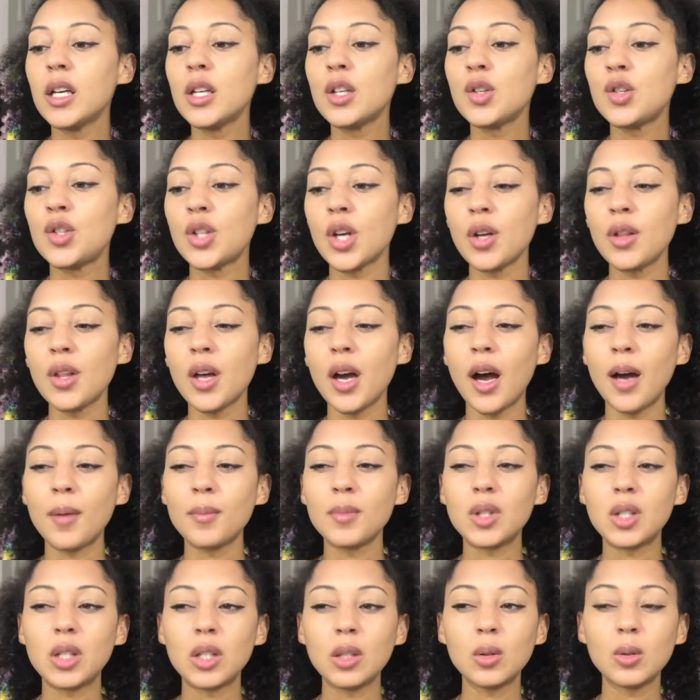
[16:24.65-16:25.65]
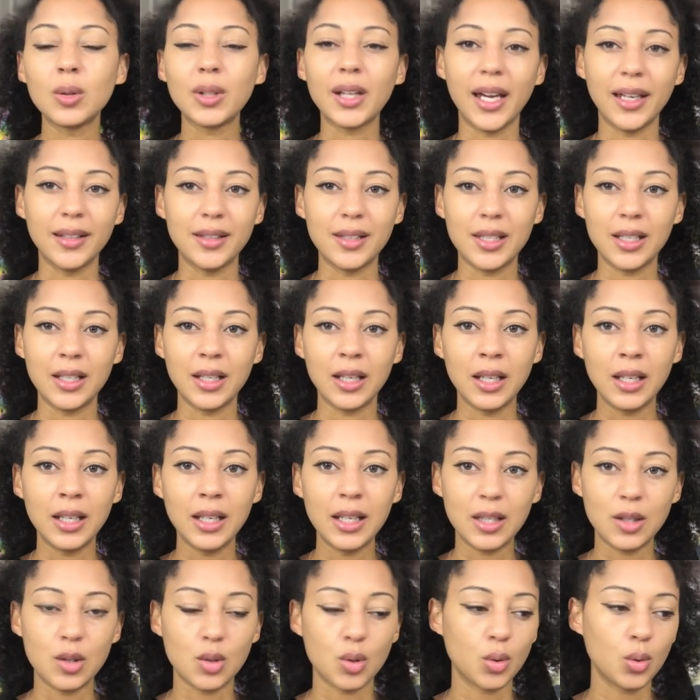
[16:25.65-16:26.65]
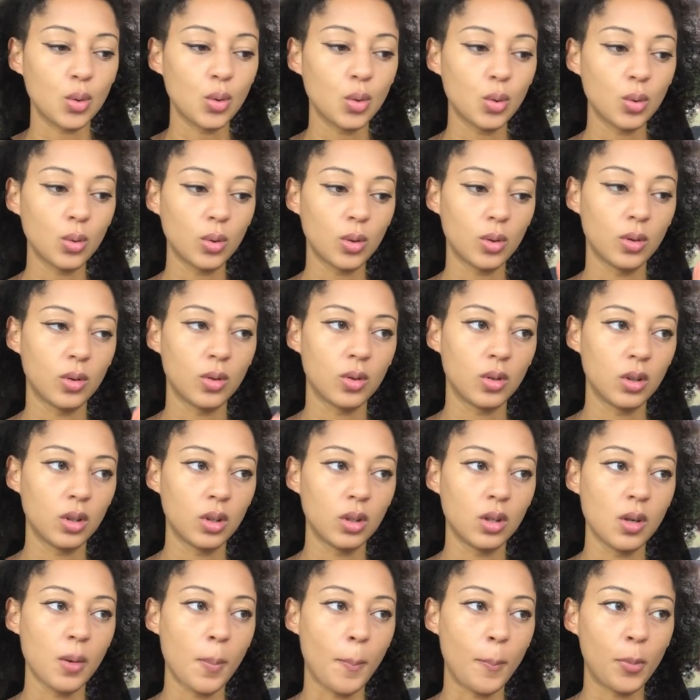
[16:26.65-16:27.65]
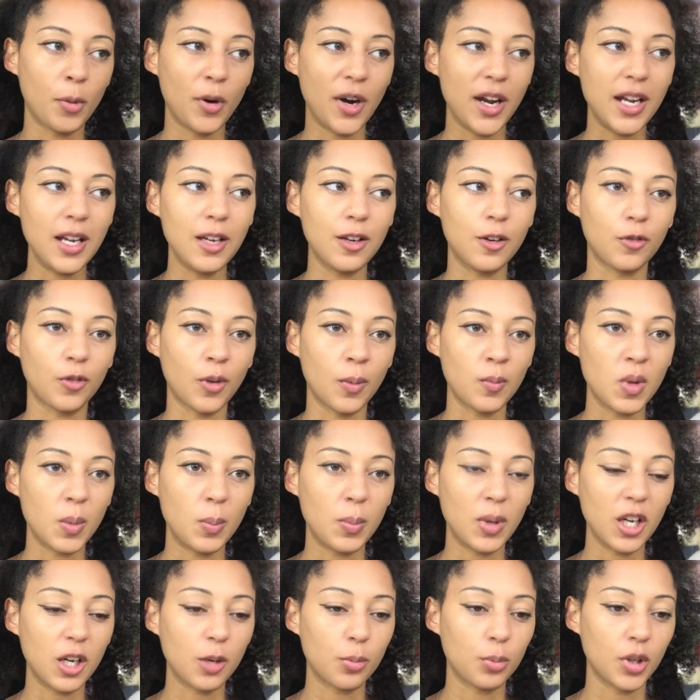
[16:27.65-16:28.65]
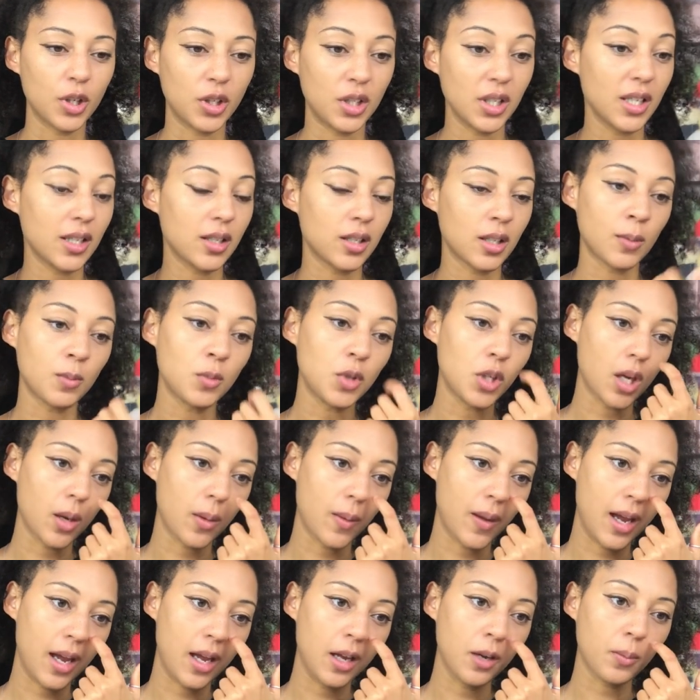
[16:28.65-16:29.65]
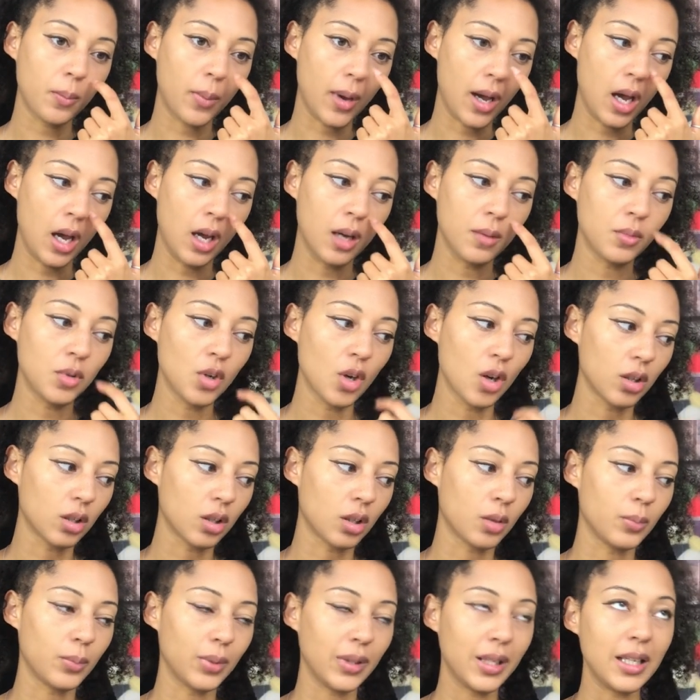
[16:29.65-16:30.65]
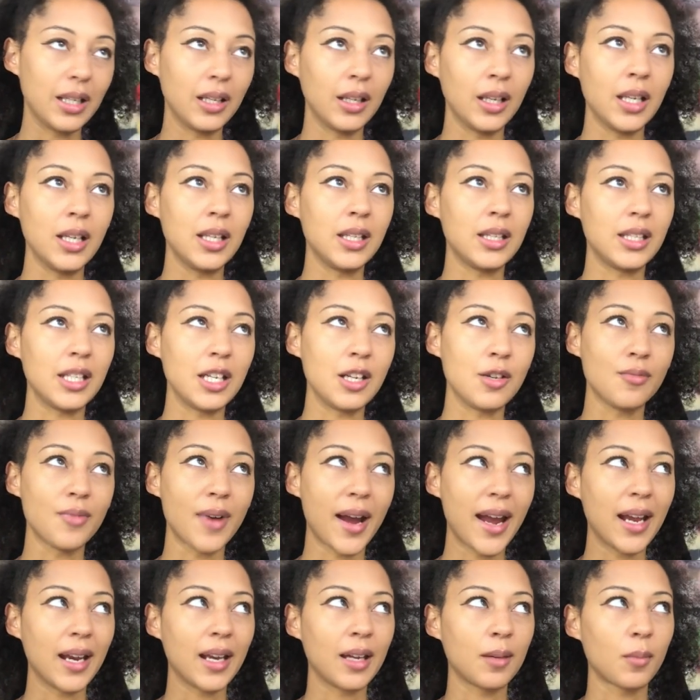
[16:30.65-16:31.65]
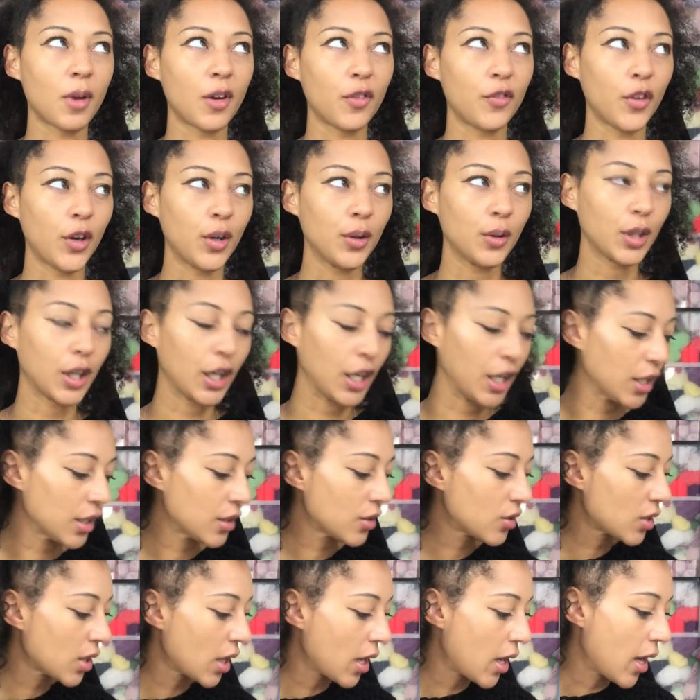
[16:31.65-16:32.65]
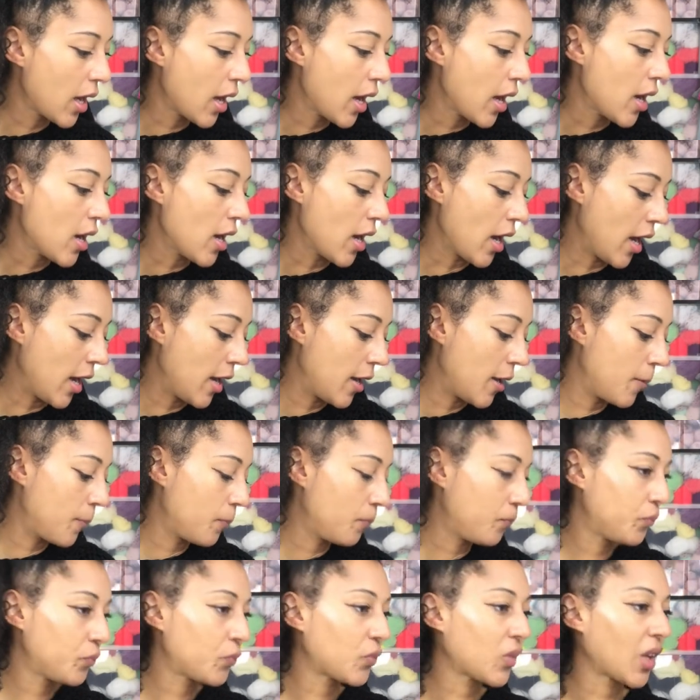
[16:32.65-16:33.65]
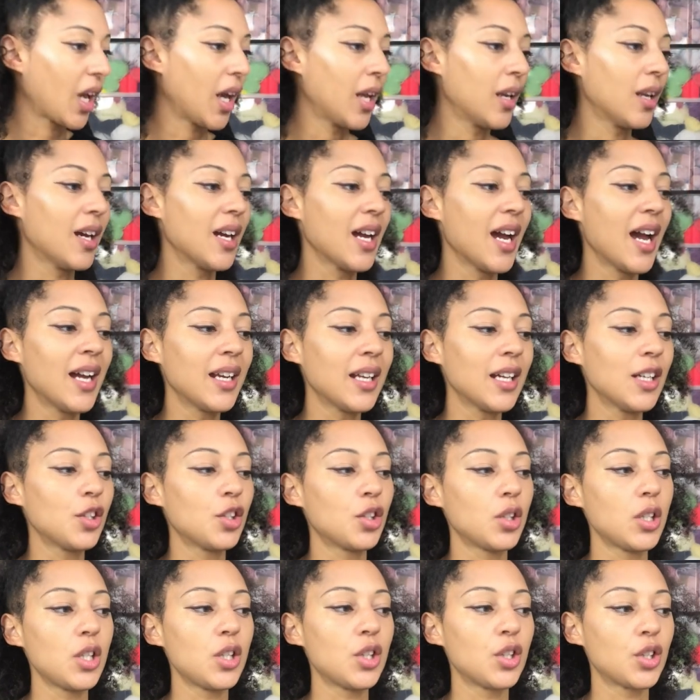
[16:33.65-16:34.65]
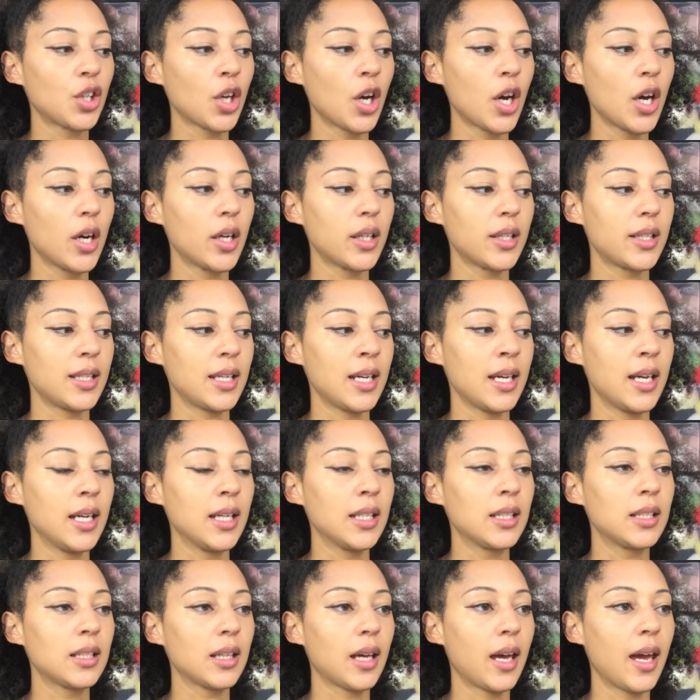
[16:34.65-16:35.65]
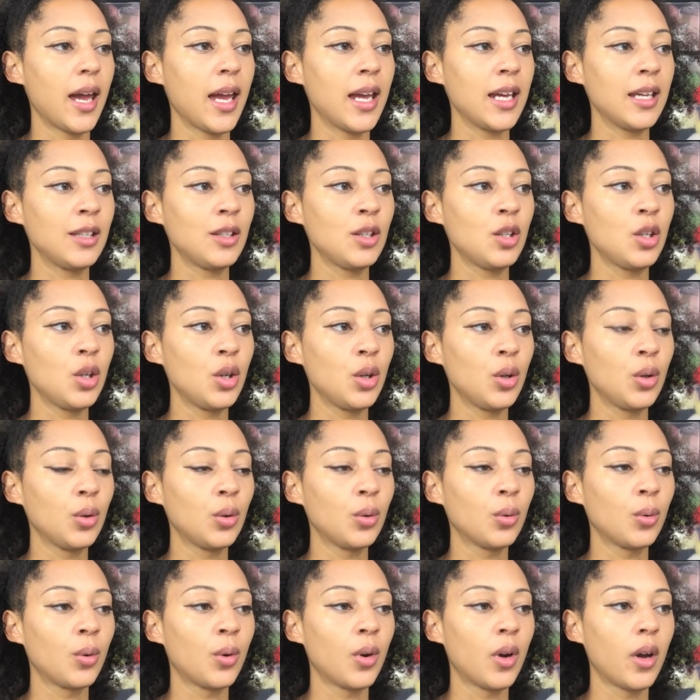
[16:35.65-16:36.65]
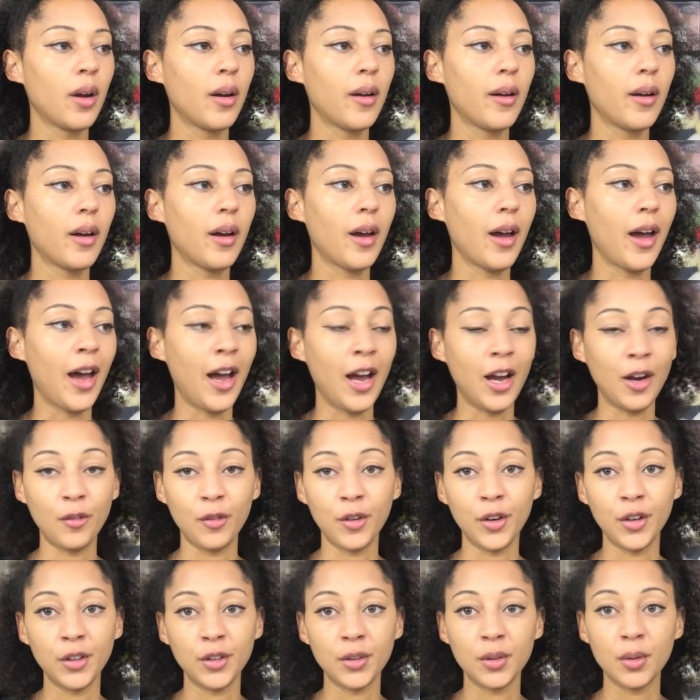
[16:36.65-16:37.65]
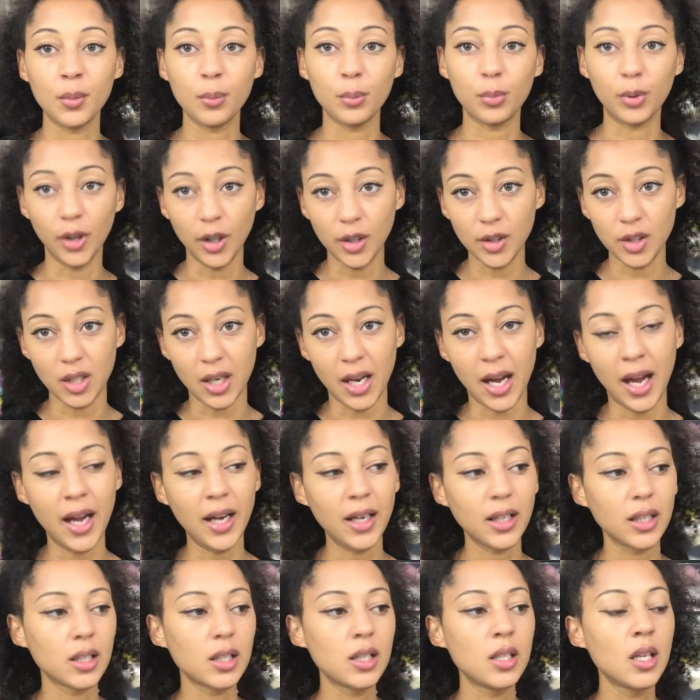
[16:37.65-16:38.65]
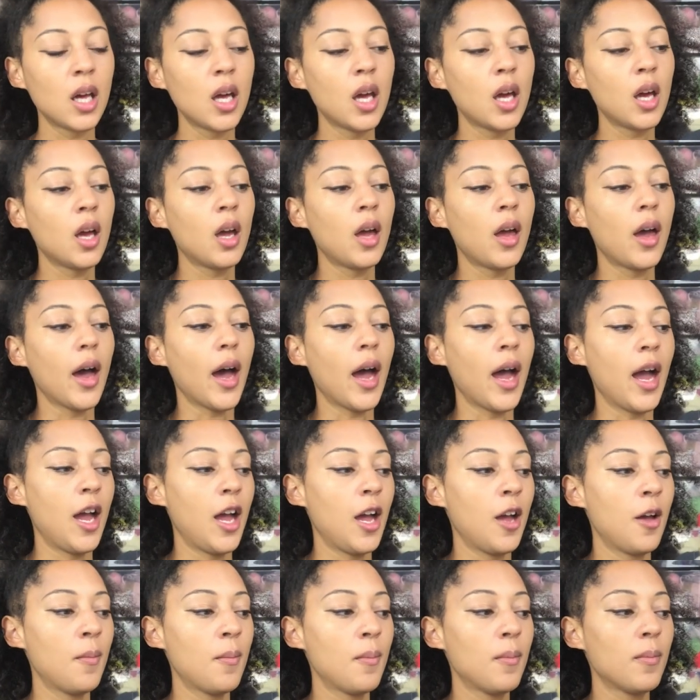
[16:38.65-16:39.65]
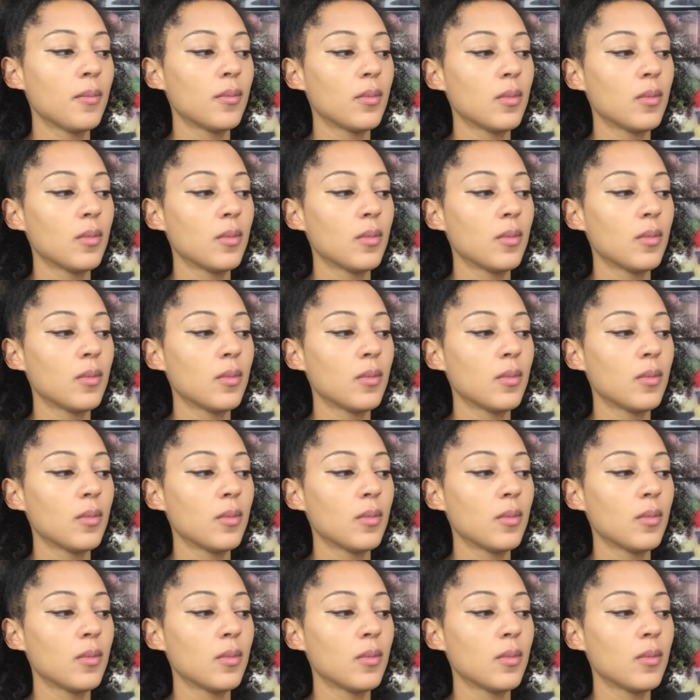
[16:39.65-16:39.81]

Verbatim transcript: so that I'm still getting a little break from the big projects I'm doing, but I'm not completely derailing my focus. And I had actually started a new Aran project a